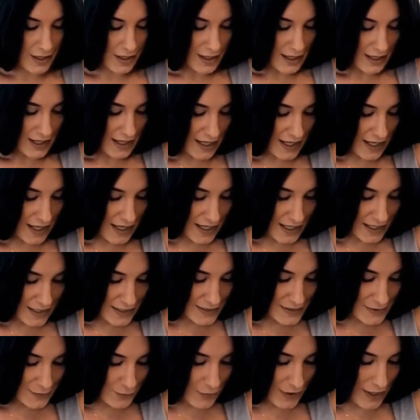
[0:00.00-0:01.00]

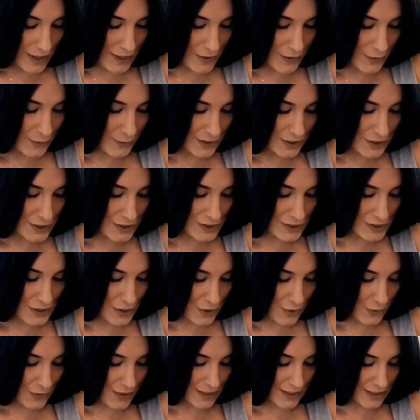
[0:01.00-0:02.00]
And why don't we just
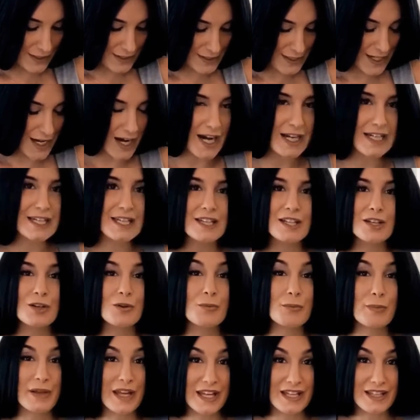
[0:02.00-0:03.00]
throw in a tiny little
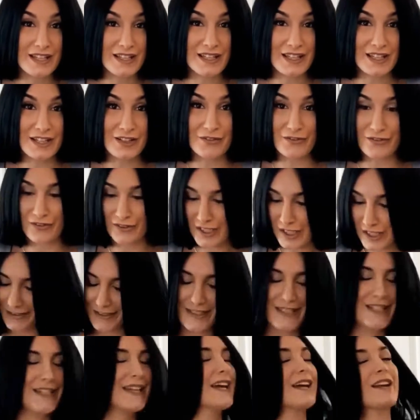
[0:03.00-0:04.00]
bay leaf
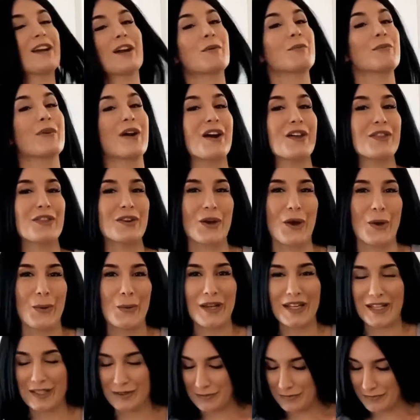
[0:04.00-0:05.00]
to get our broth
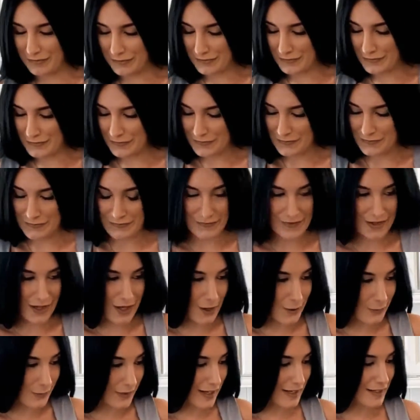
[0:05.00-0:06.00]
going?
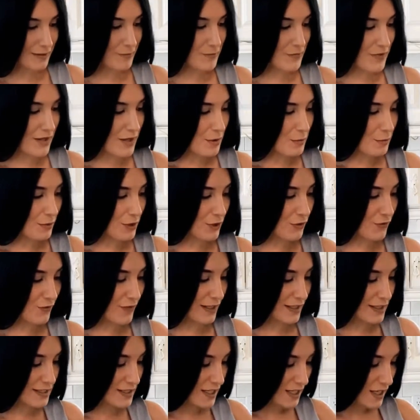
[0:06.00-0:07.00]
Okay,
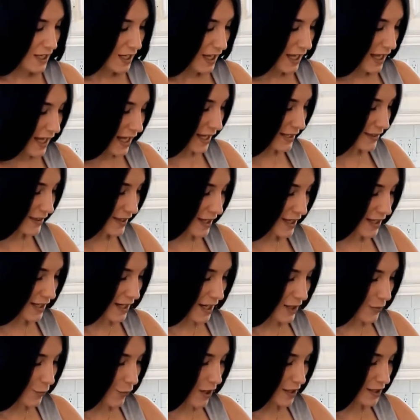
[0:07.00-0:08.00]
perfect. And then
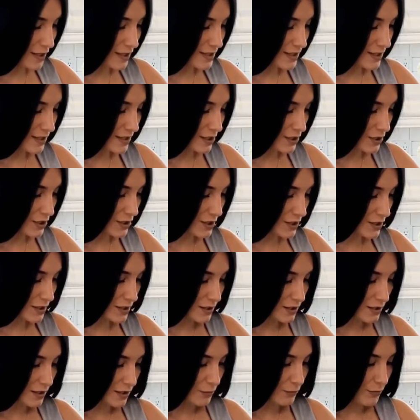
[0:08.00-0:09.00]
I wanted to
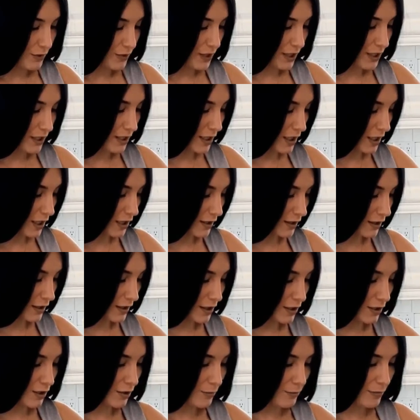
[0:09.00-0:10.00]
put in a
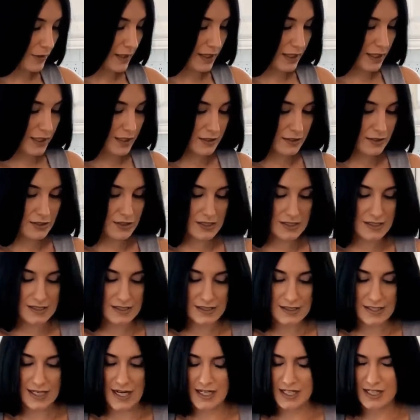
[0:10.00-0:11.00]
little bit, just a
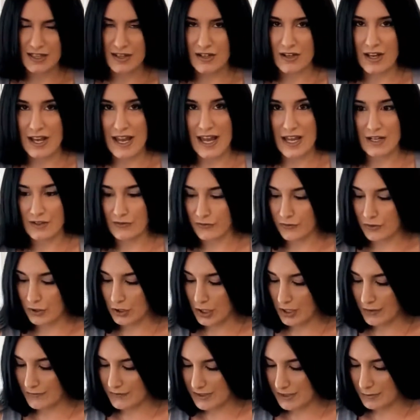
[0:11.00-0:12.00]
tiny little handful
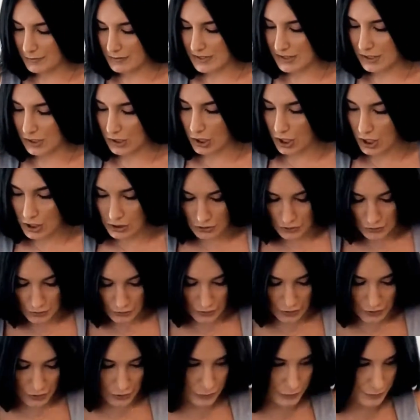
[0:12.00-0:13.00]
of some
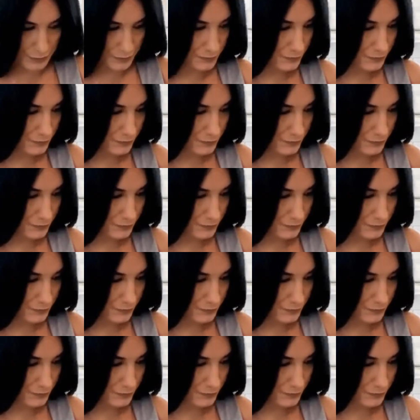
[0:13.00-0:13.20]
cilantro,